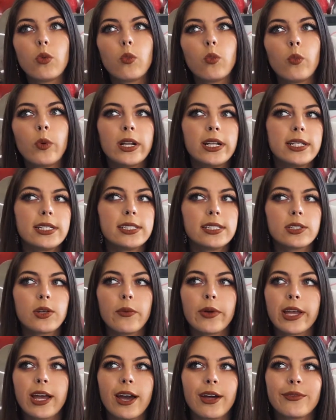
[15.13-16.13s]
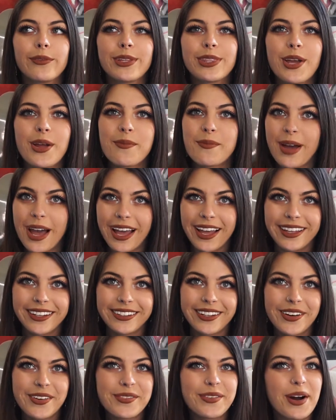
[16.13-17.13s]
what is going on with our
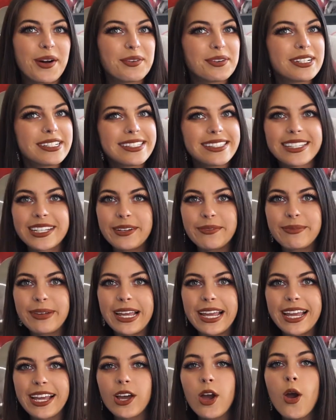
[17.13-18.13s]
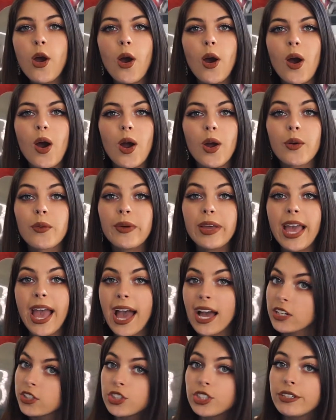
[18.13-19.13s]
mind while we're sleeping? Are we
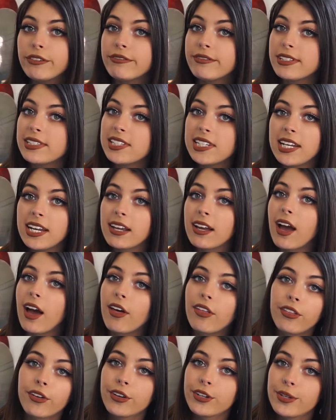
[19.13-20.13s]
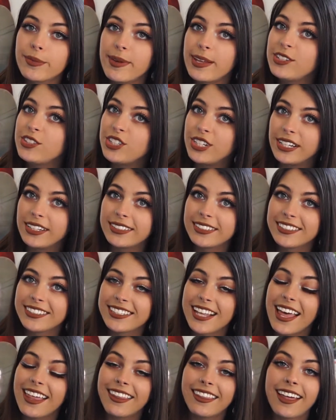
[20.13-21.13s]
actually visiting other dimensions
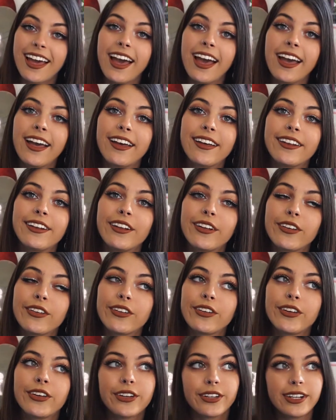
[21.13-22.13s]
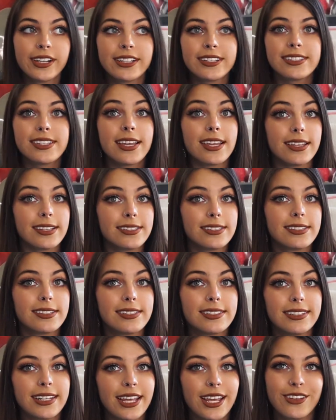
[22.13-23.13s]
that could
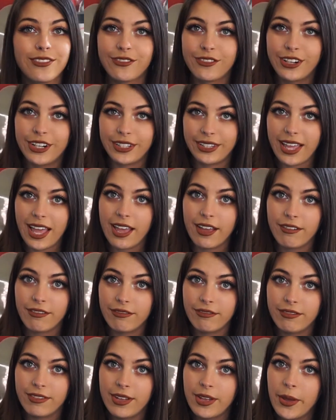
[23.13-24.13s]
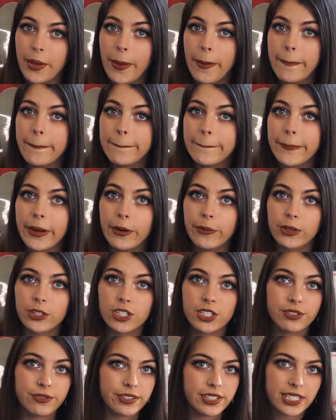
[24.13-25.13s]
exist in real life, but we're
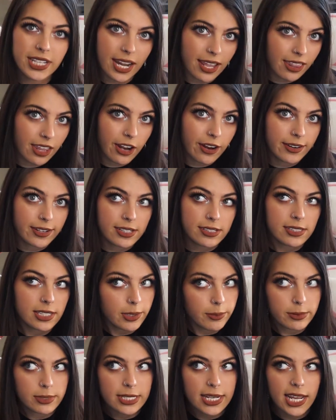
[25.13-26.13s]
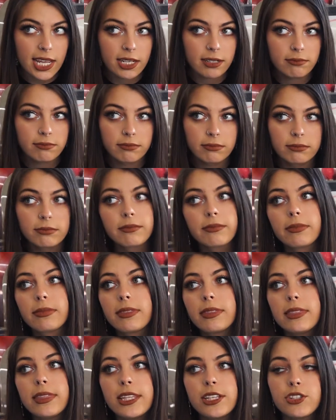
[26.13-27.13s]
just visiting there in a sleep state?
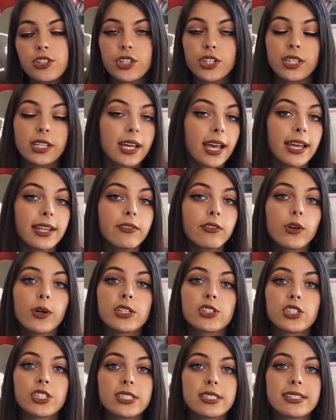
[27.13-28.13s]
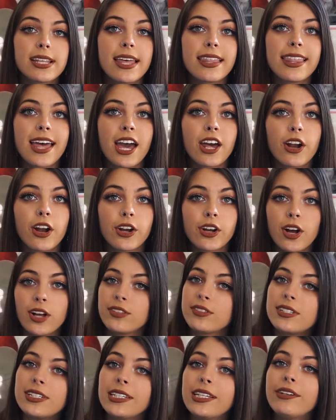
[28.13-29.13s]
These are the kind of questions that are
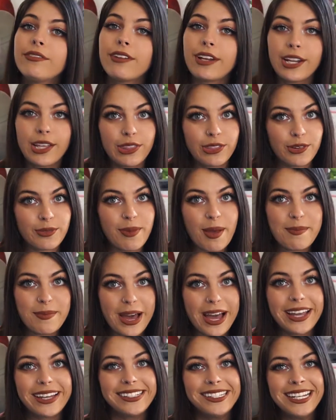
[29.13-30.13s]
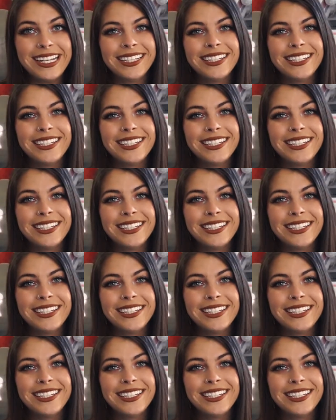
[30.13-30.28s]
constantly running through my mind.